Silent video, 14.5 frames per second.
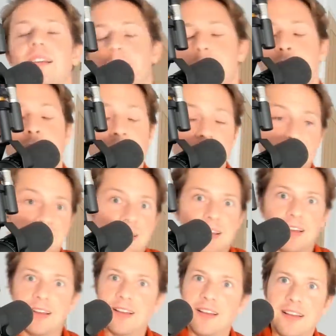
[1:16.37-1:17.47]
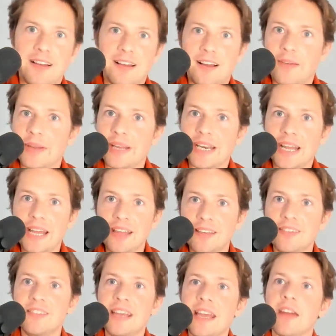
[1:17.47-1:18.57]
But, I mean,
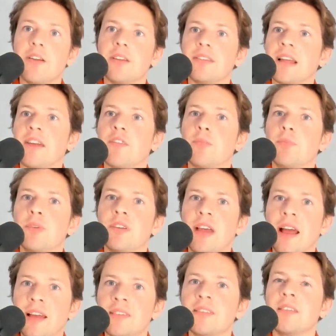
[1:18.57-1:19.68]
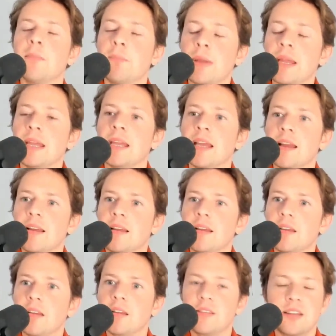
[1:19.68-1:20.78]
his year at Stamford Bridge has to be
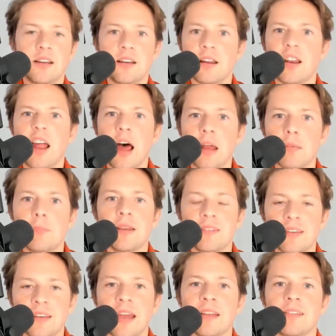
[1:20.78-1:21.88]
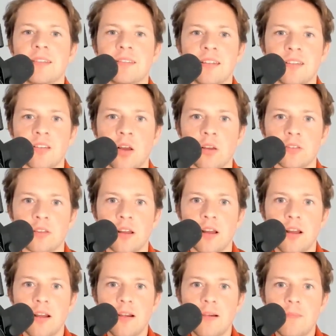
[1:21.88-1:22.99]
considered an unmitigated disaster.
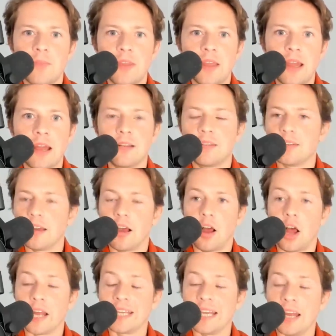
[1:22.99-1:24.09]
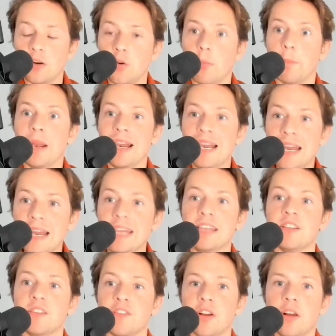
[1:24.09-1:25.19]
And I cannot
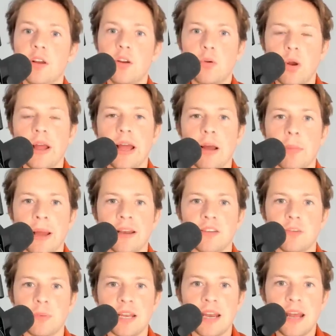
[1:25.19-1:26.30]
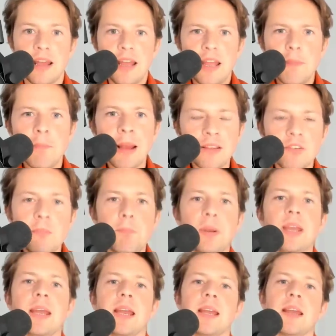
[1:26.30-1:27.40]
believe quite how bad it's been. Imagine
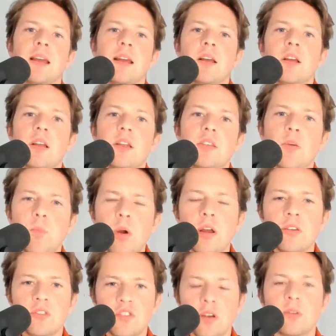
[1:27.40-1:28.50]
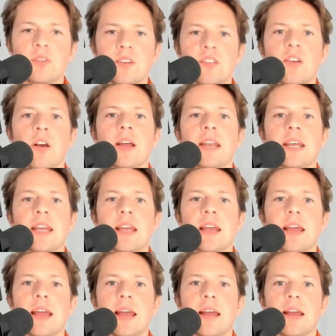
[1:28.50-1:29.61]
being the worst Chelsea signing
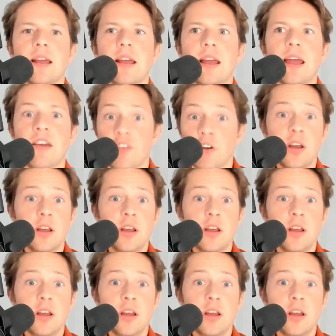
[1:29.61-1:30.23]
ever